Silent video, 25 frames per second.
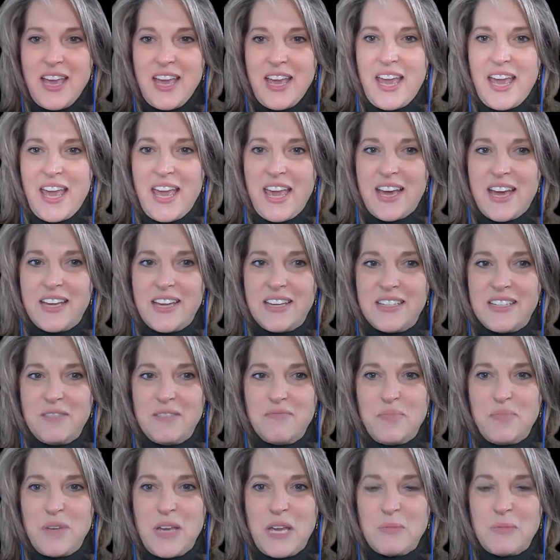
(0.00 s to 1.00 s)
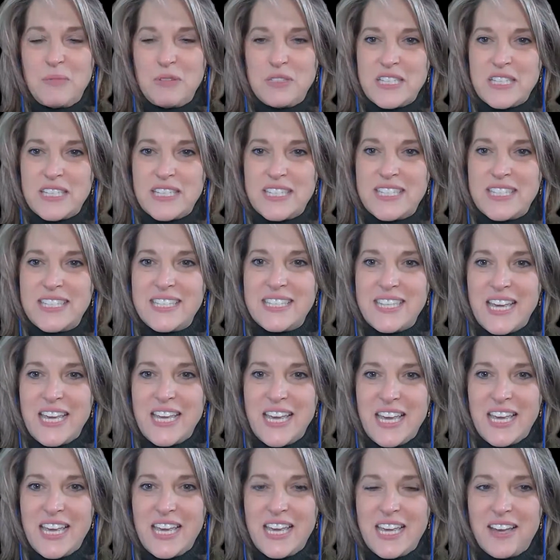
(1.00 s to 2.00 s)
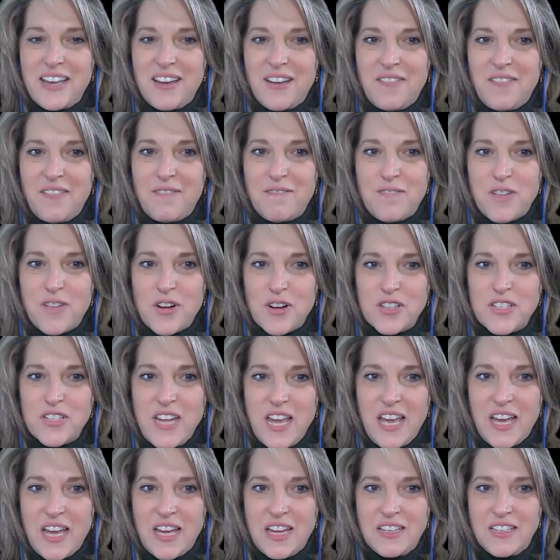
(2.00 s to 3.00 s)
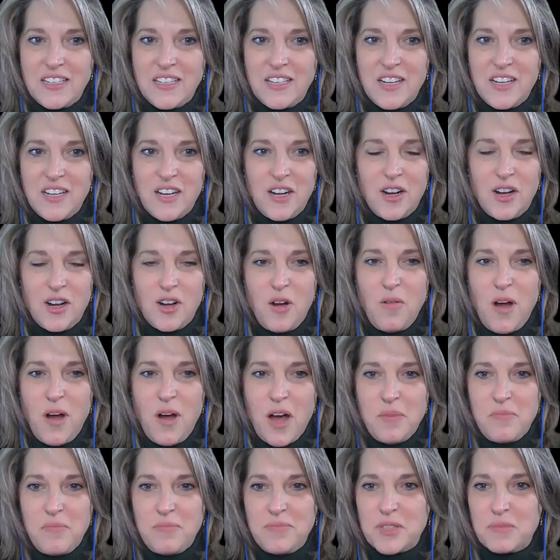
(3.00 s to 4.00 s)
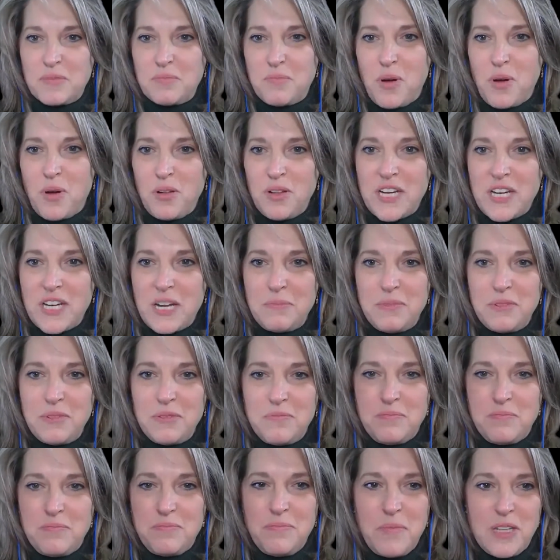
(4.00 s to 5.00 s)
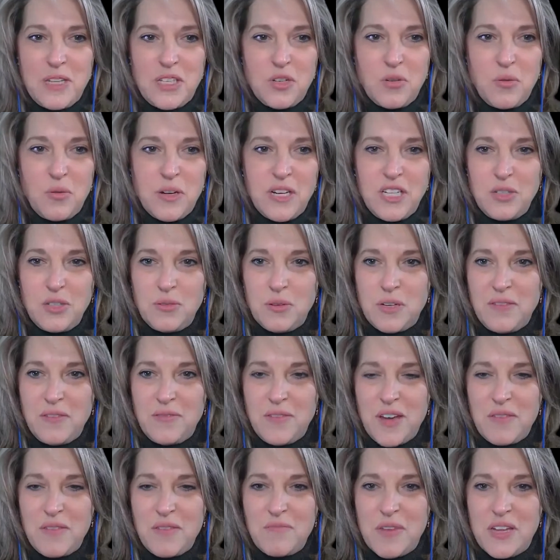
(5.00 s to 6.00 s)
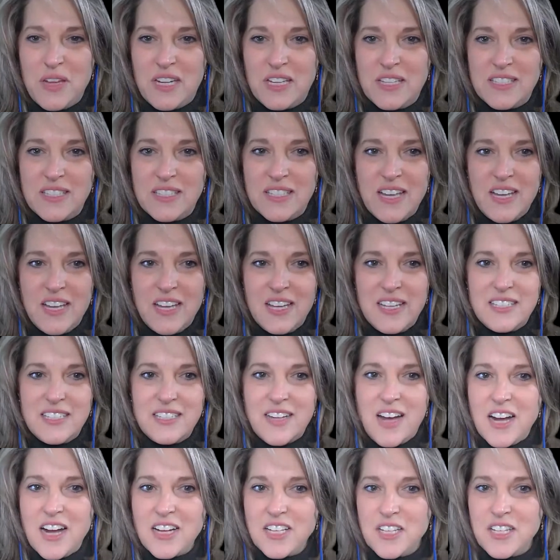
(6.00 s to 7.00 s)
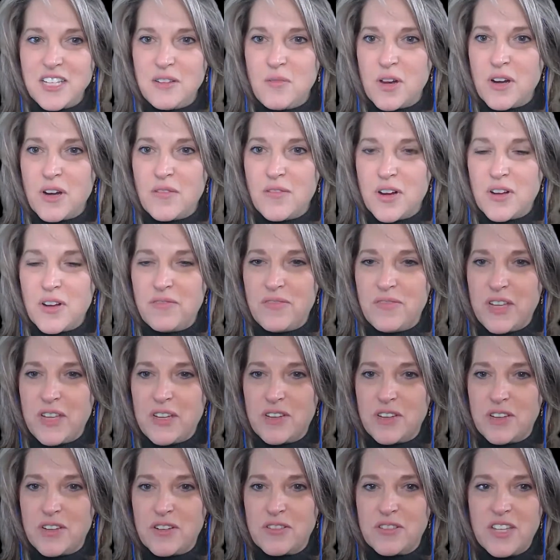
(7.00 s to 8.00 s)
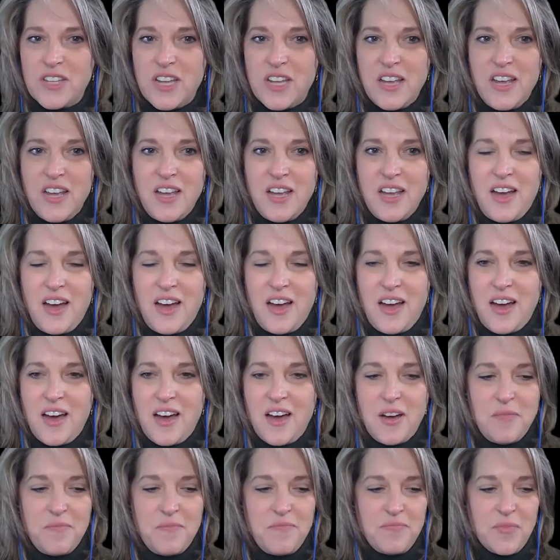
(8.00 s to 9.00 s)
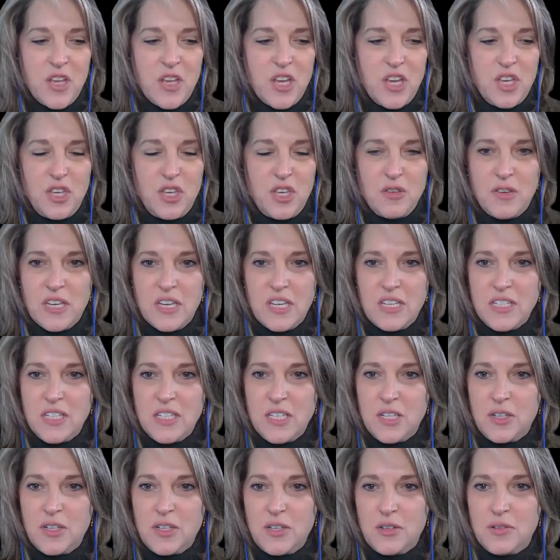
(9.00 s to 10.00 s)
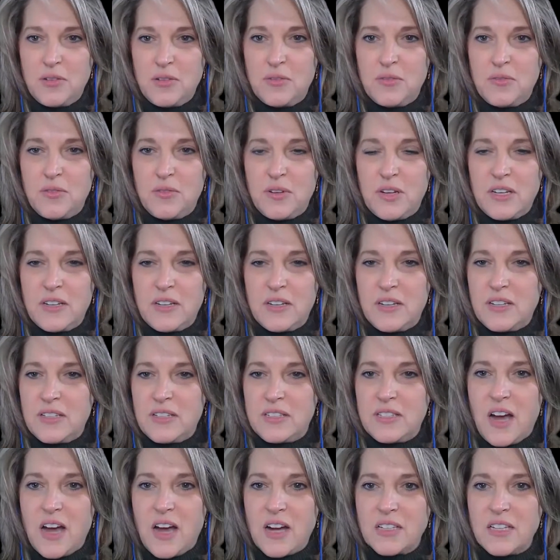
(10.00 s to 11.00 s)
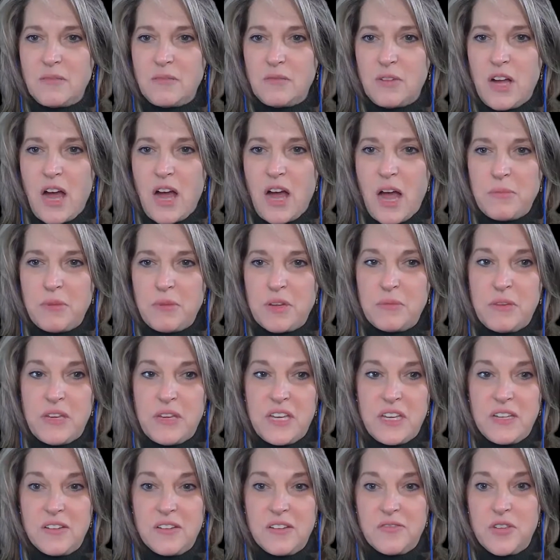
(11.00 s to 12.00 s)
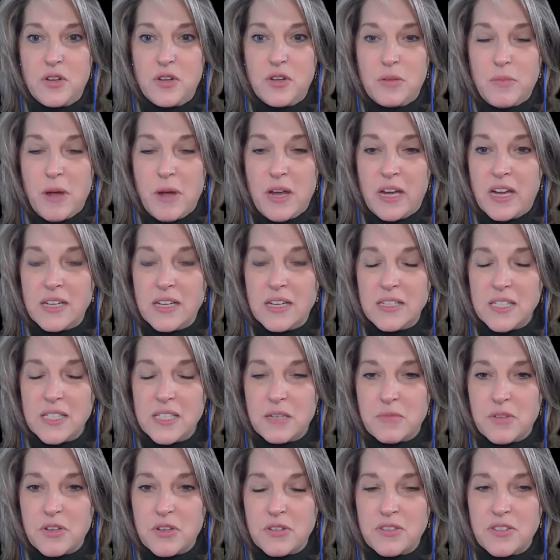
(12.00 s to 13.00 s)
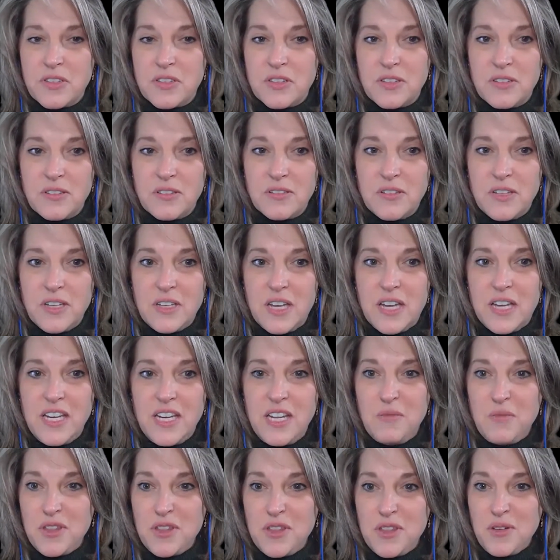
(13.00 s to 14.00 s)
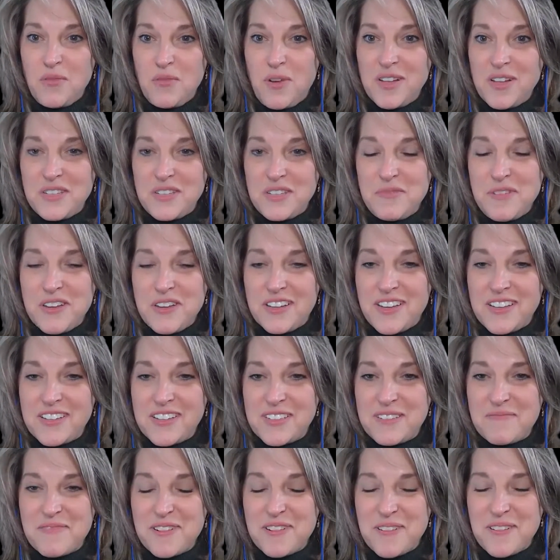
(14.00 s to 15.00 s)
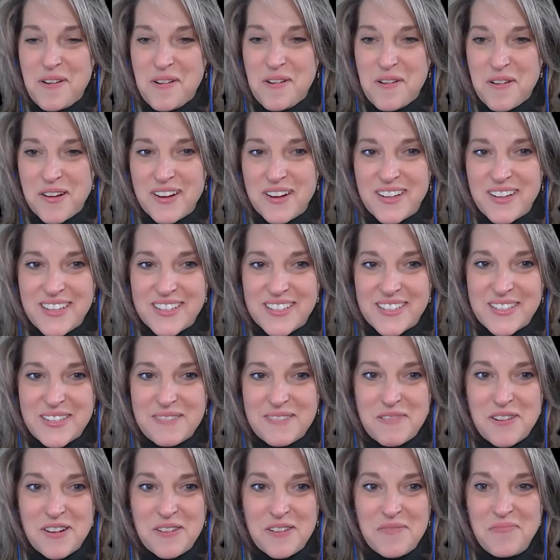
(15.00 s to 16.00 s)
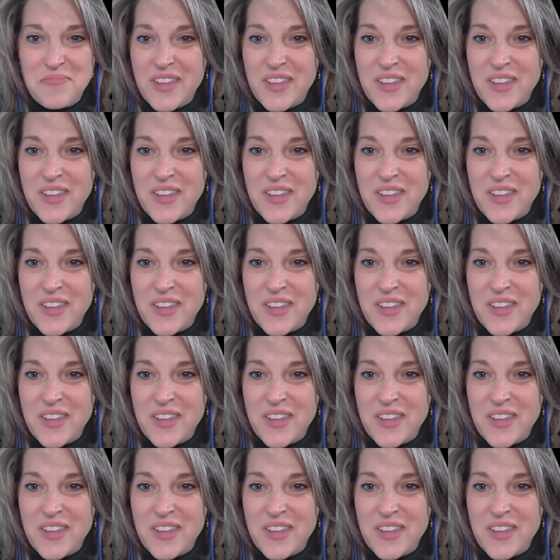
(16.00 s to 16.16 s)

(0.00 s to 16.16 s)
and be able to see firsthand, go up, just pull it up 20, 25 minutes, talk to one of our vendors. You get to I'm going to be interviewing my customers. Anyone that wants to be a customer or a customer.